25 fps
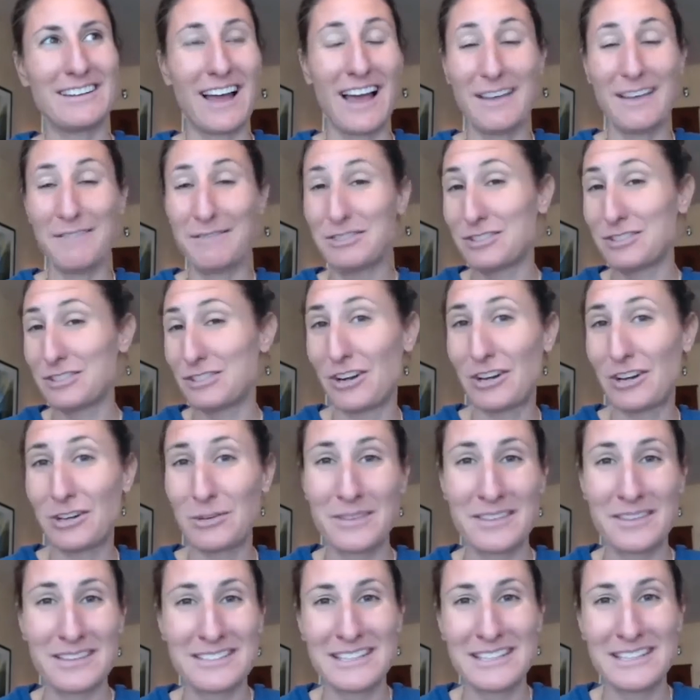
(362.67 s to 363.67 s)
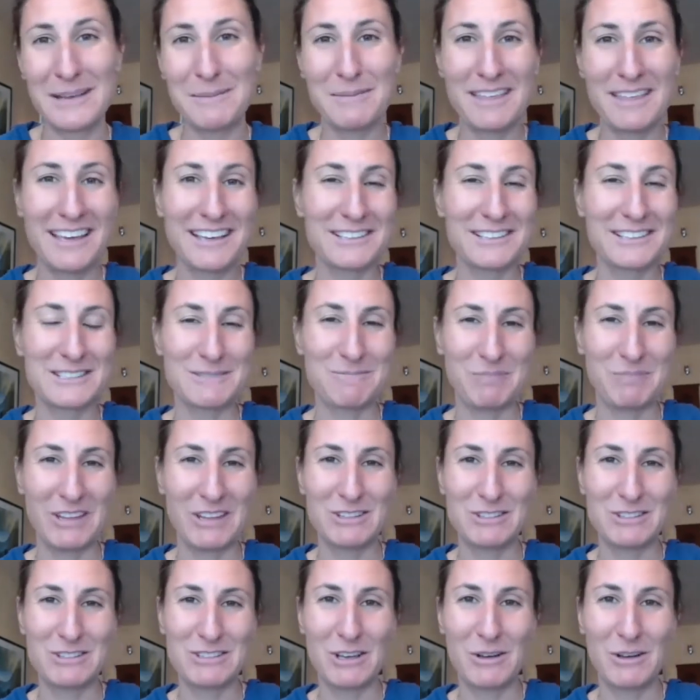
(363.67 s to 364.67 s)
I've struggled with the same things.
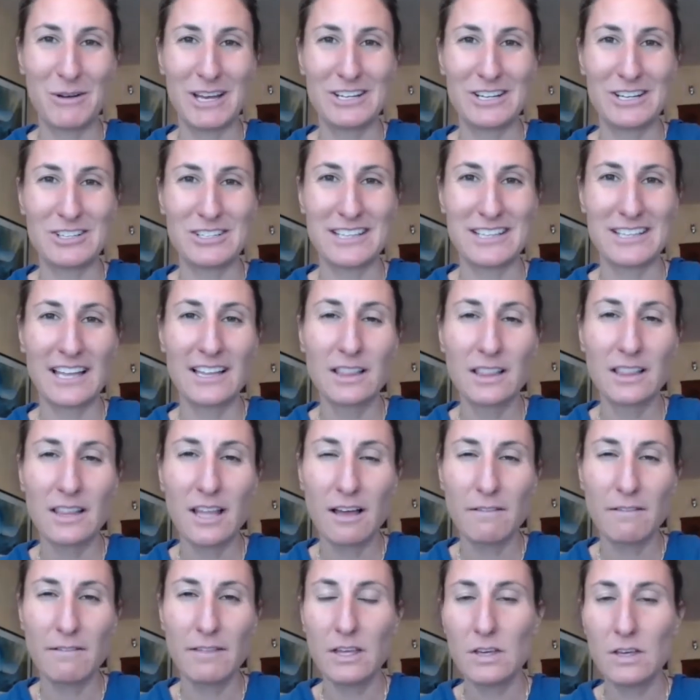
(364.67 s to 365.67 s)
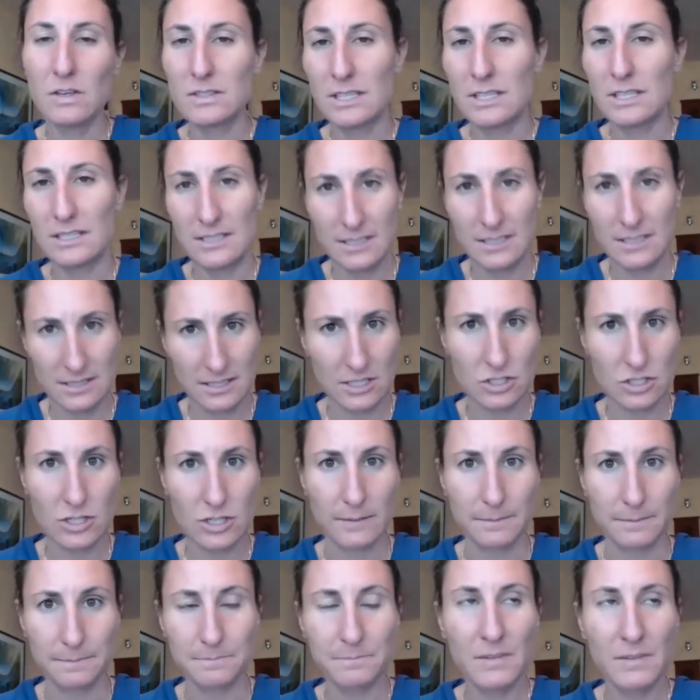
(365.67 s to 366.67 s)
And so I love that you said
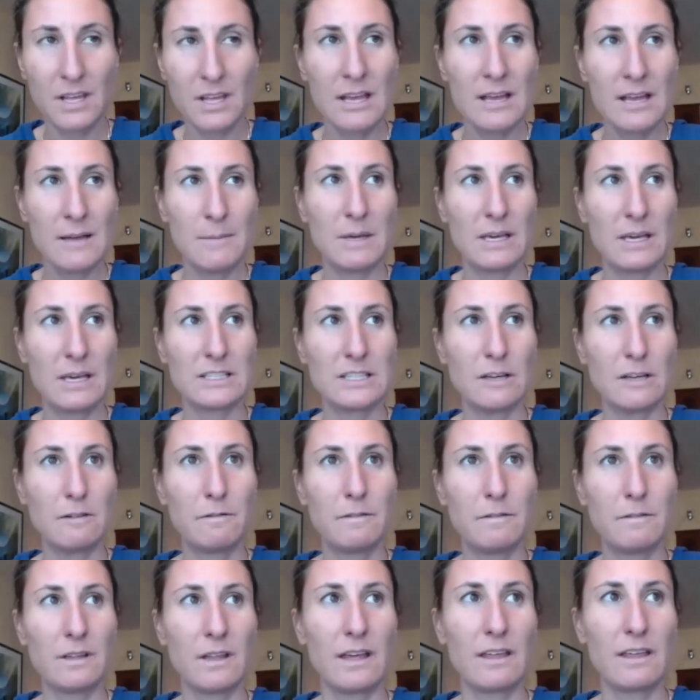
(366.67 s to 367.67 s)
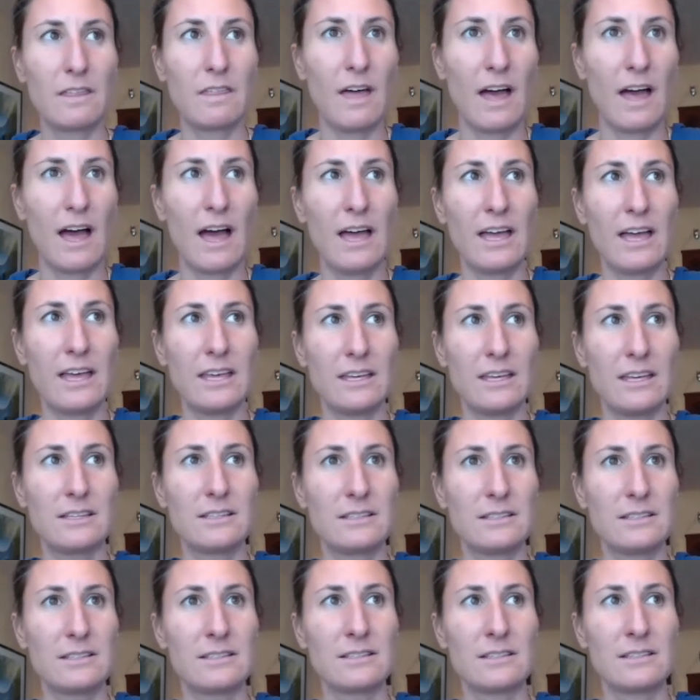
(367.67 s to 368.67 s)
decision, because I feel like that
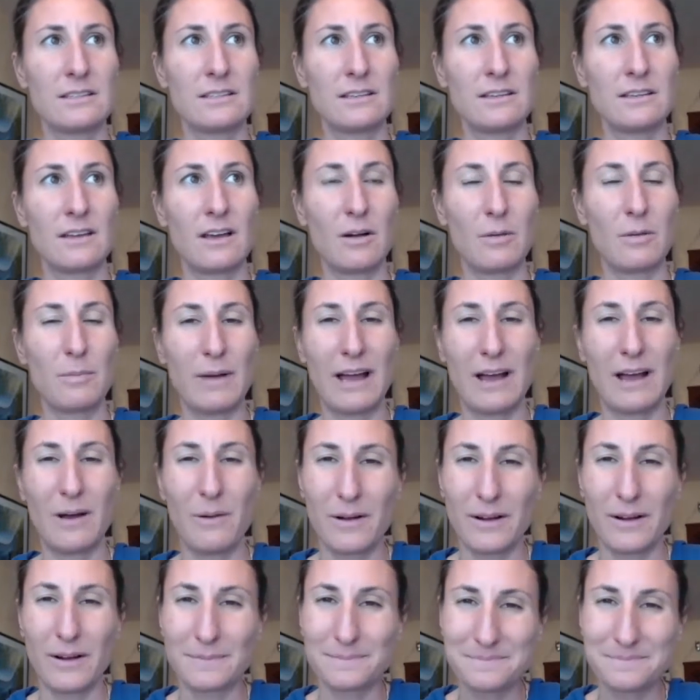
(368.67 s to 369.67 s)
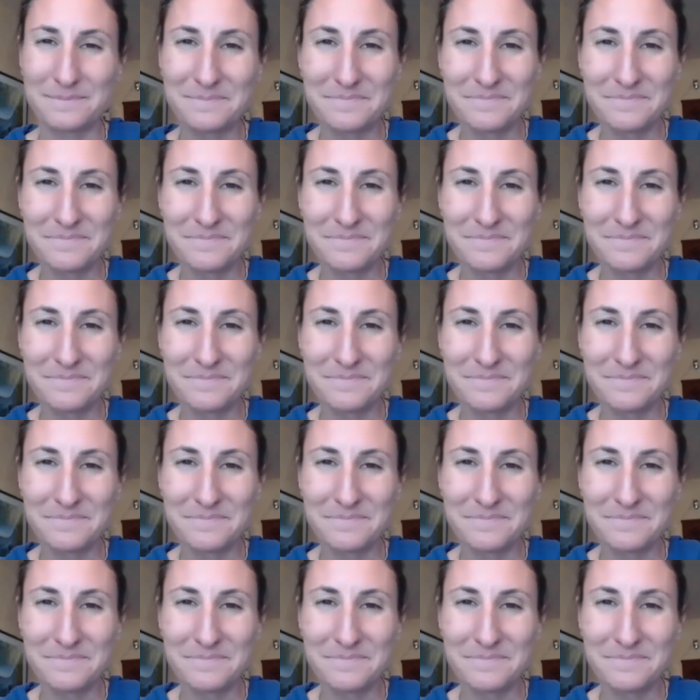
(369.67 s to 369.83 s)
is our power.